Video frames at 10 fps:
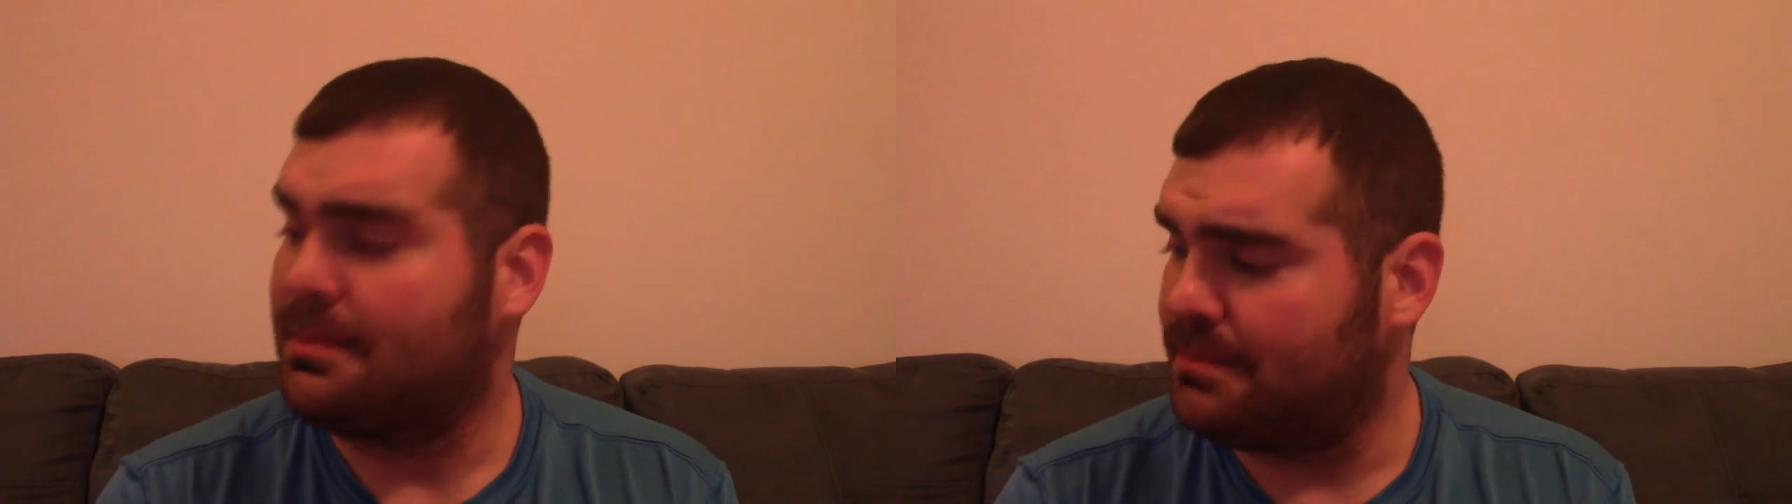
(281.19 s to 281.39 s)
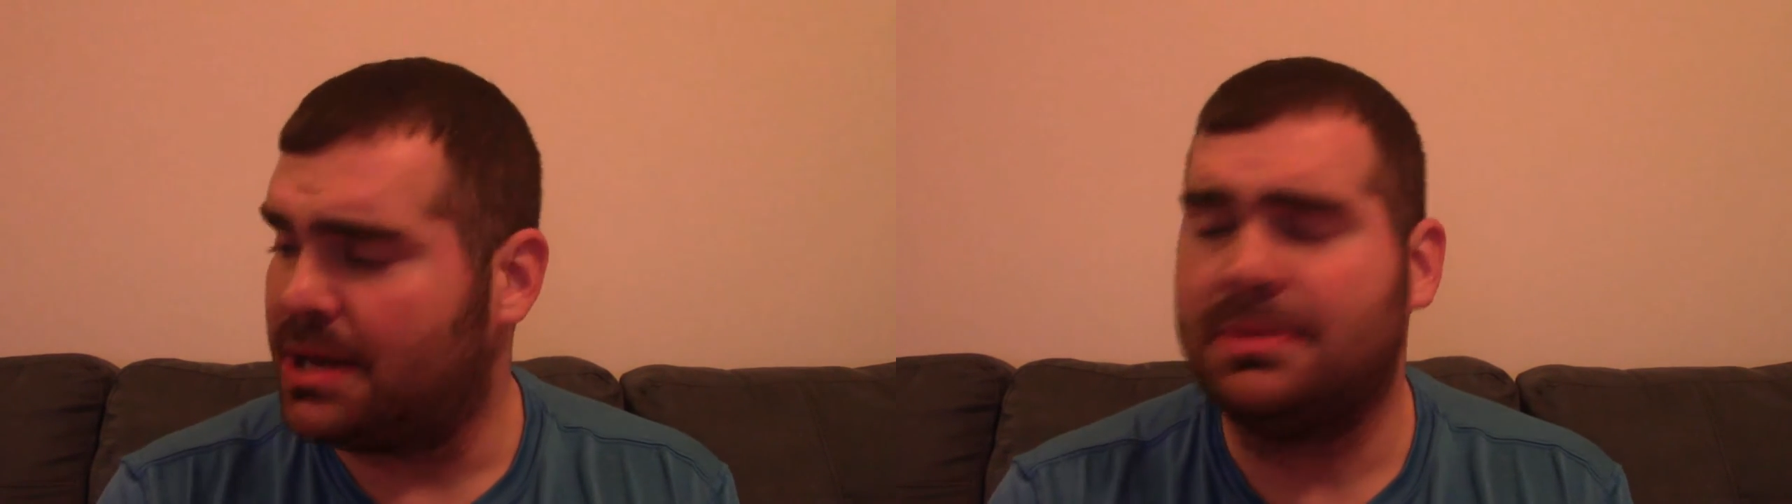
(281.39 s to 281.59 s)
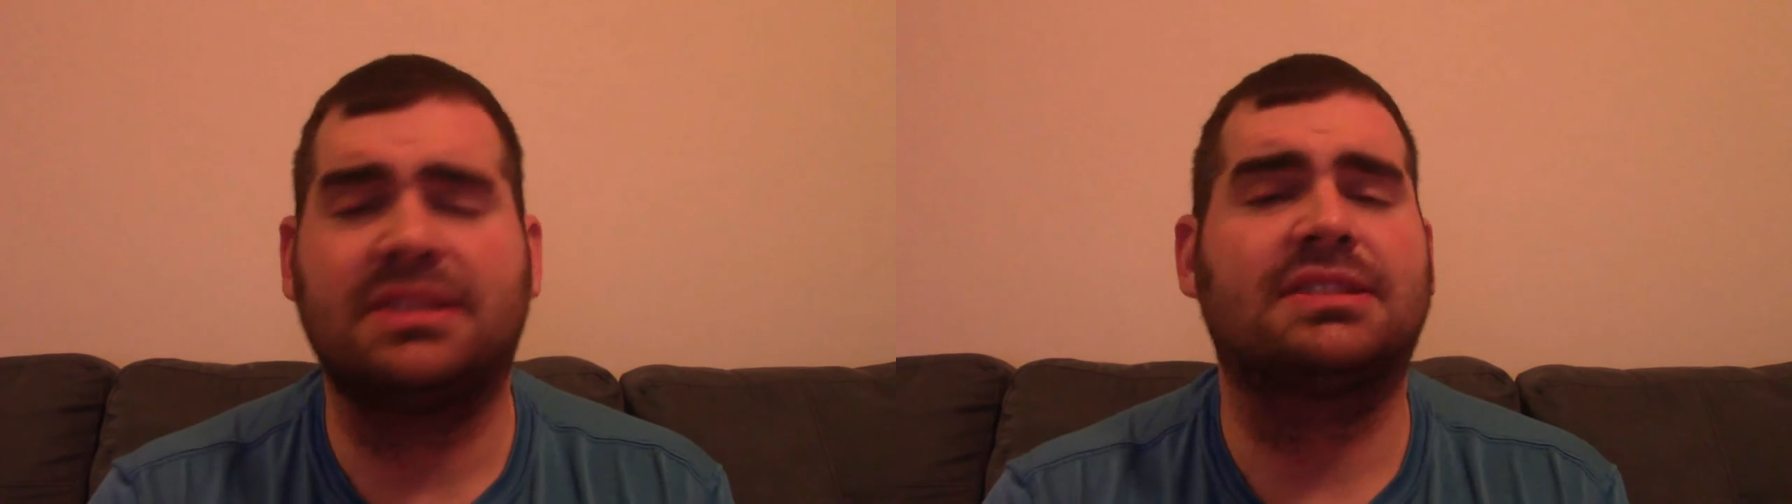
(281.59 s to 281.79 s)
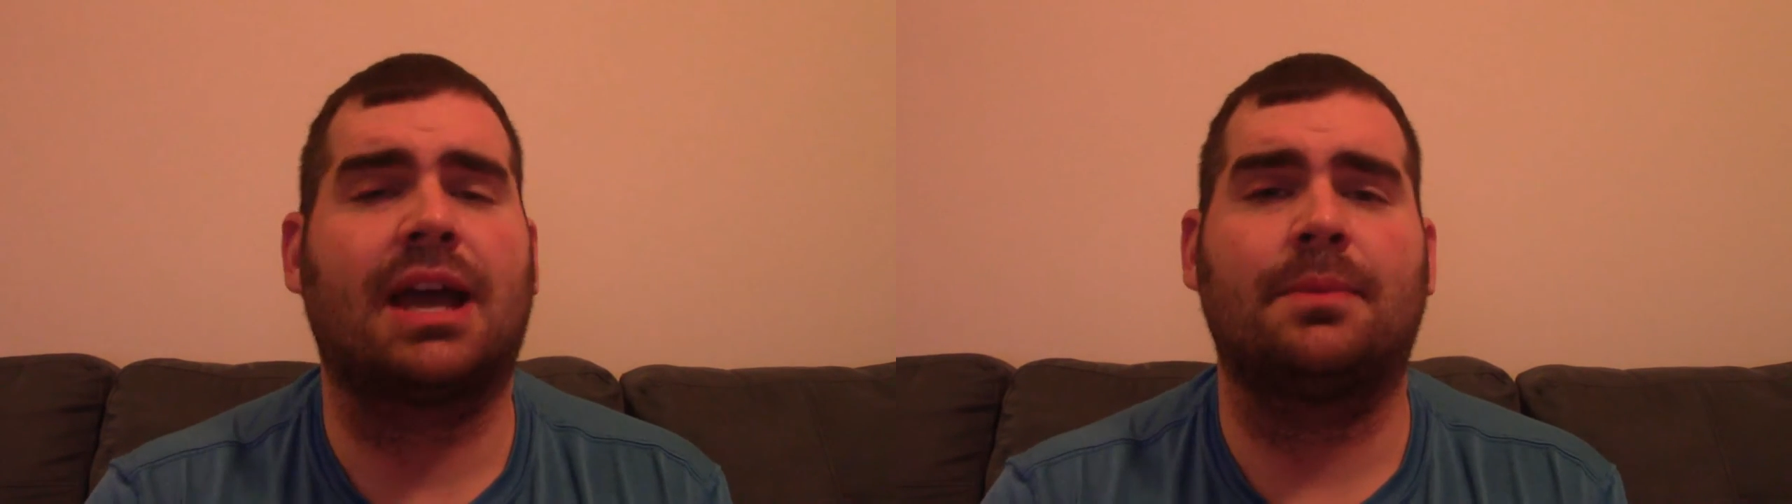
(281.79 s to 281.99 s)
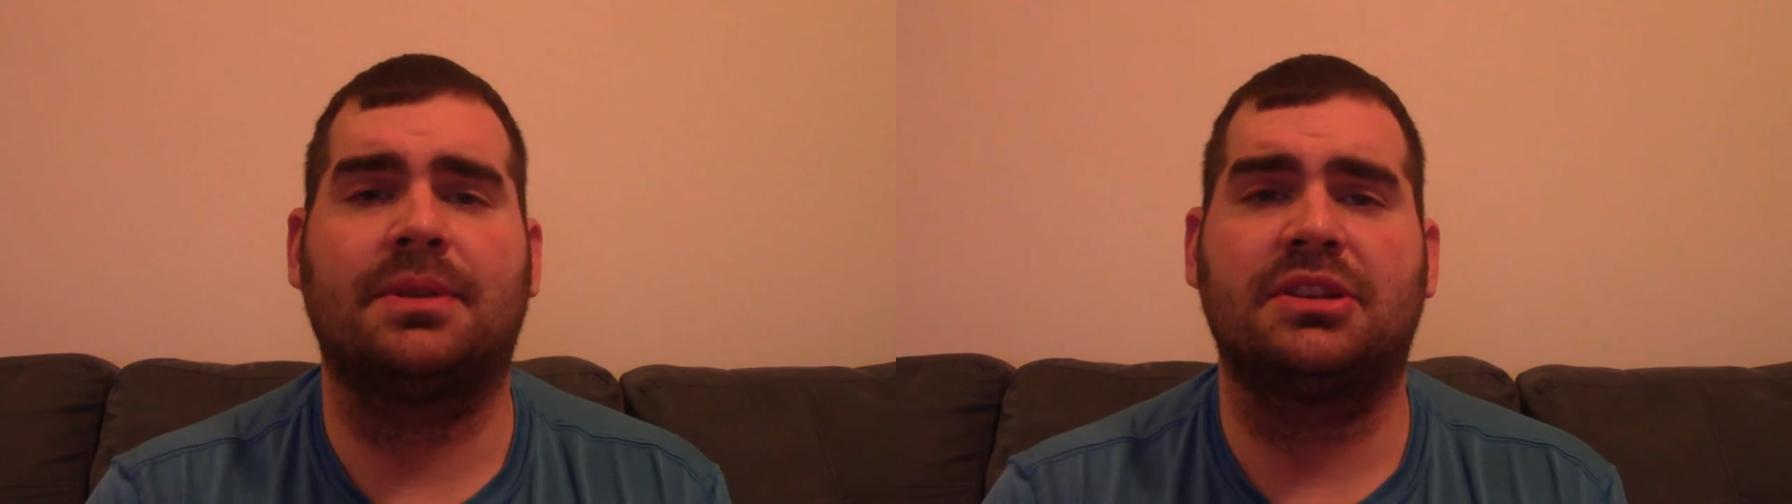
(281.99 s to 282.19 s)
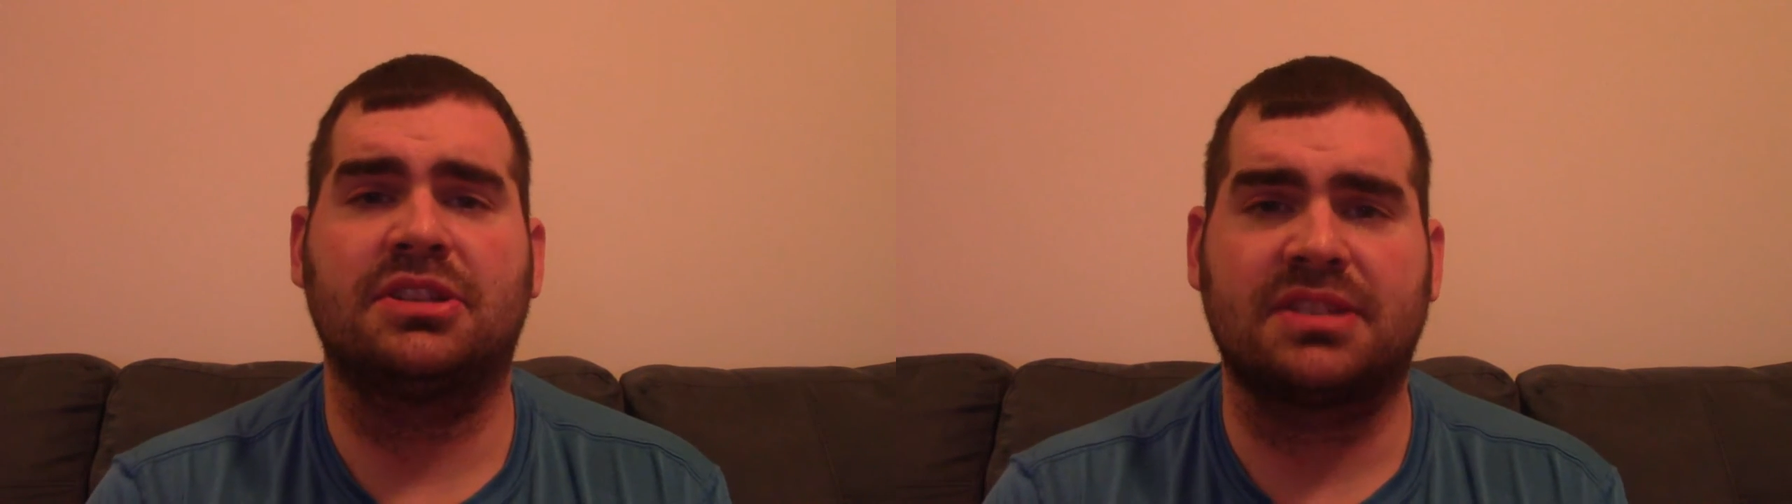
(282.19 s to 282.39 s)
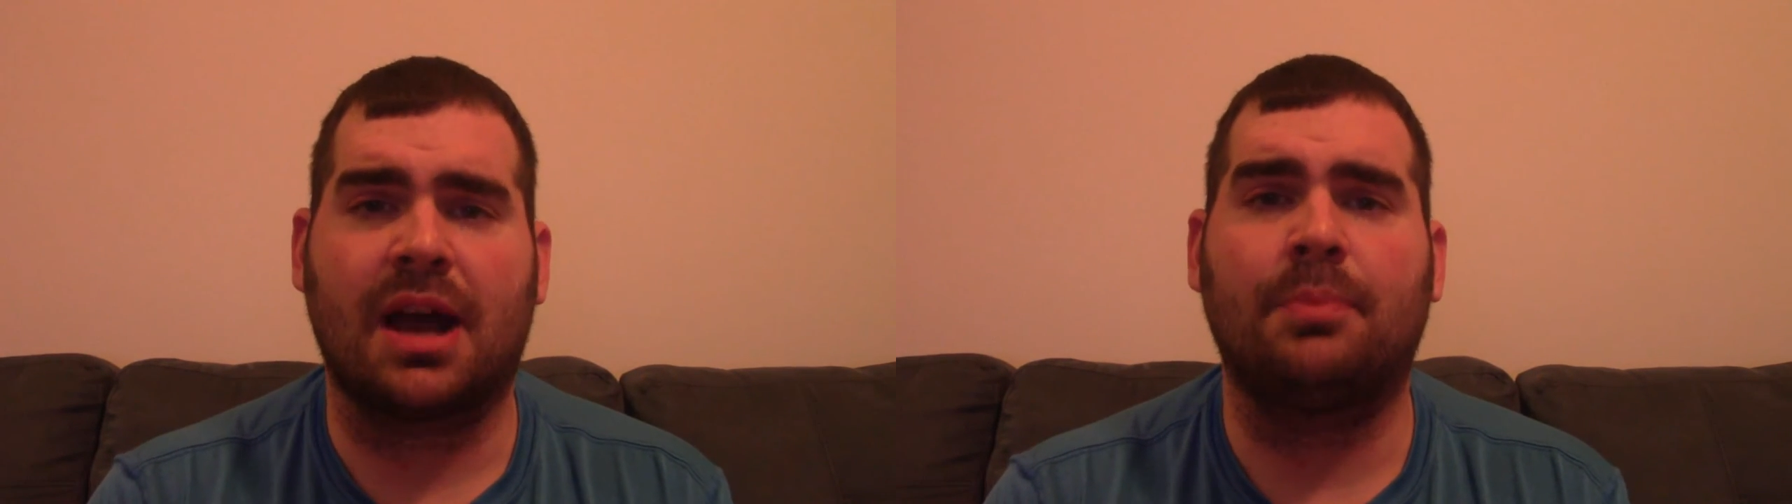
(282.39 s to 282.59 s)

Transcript: Maybe it's time to just